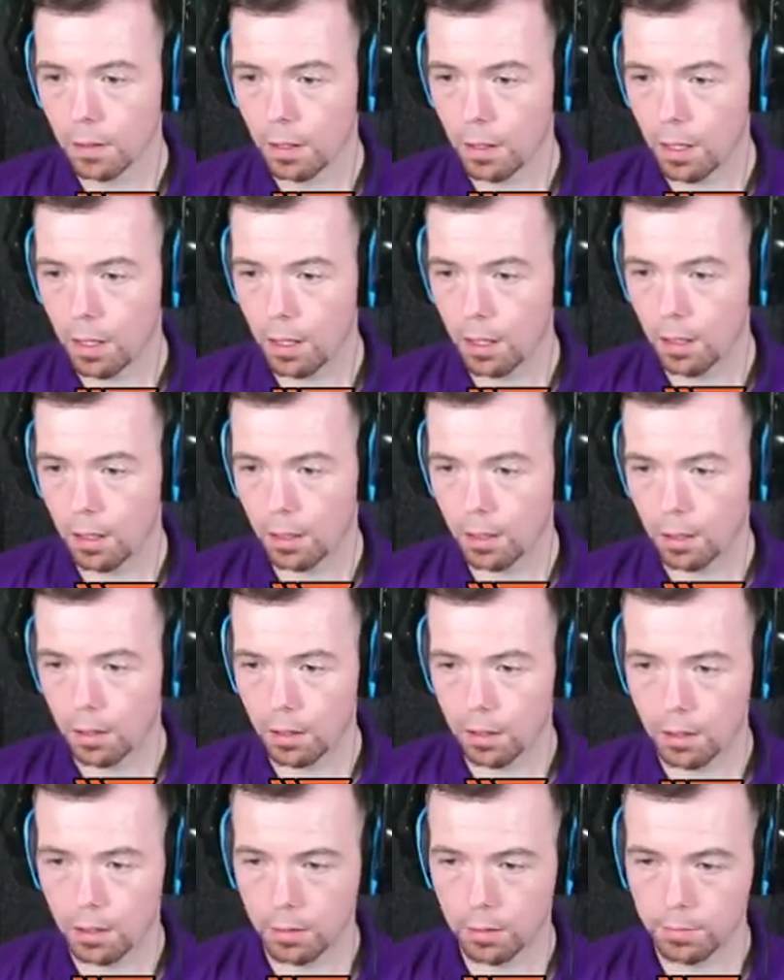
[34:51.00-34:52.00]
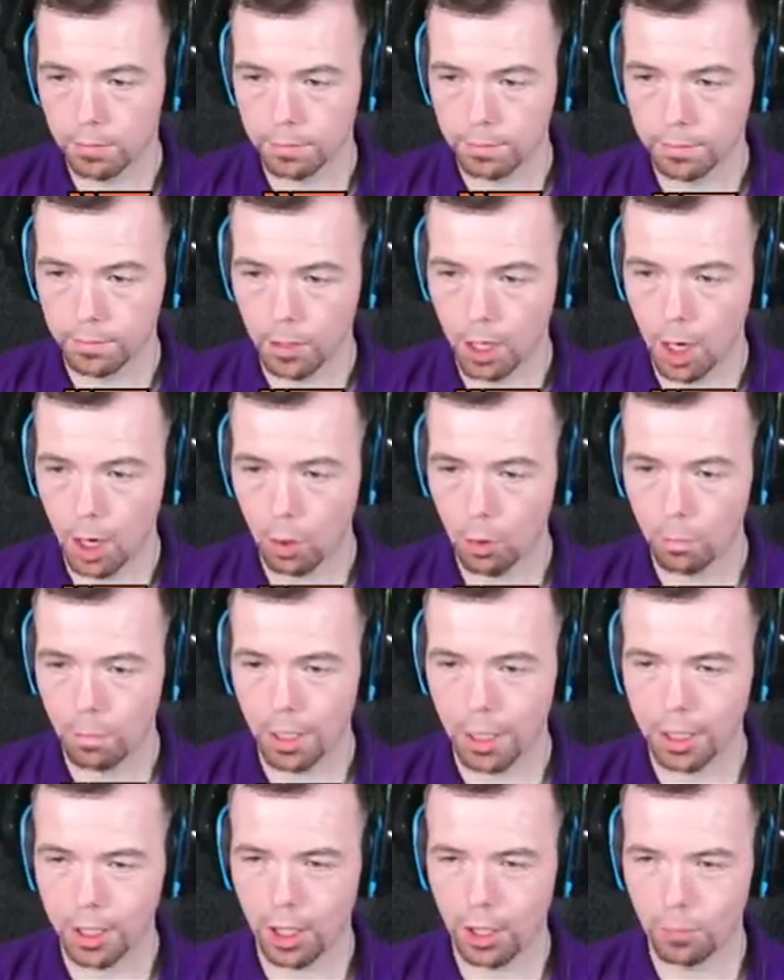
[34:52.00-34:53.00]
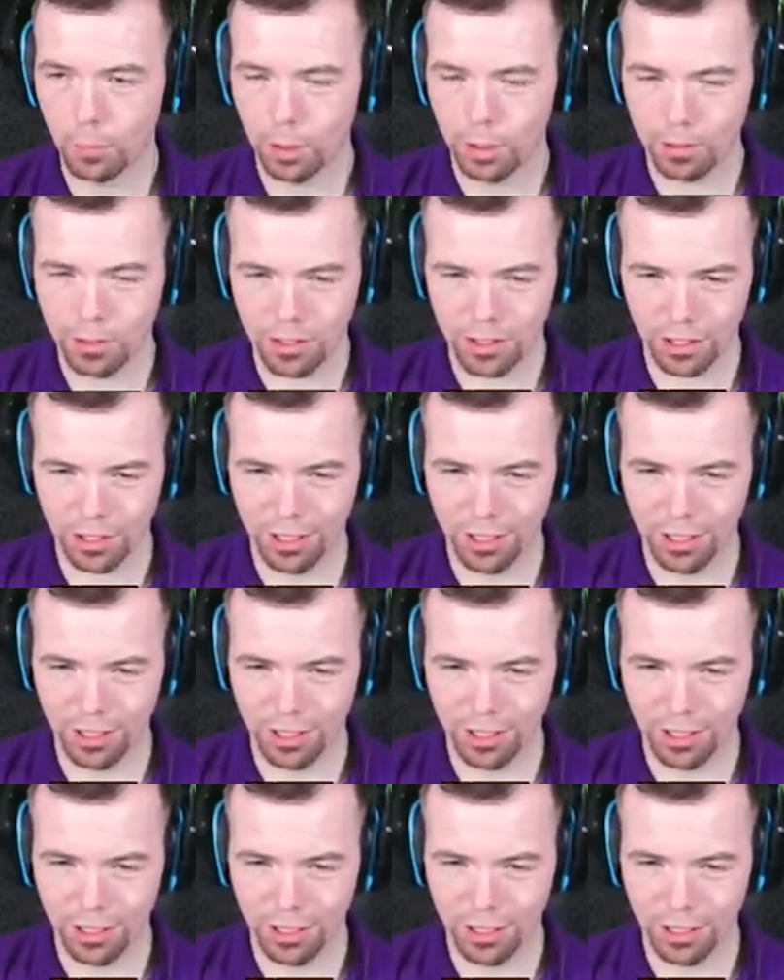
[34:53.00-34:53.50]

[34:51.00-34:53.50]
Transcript: Oh. Oh my god, Wilson.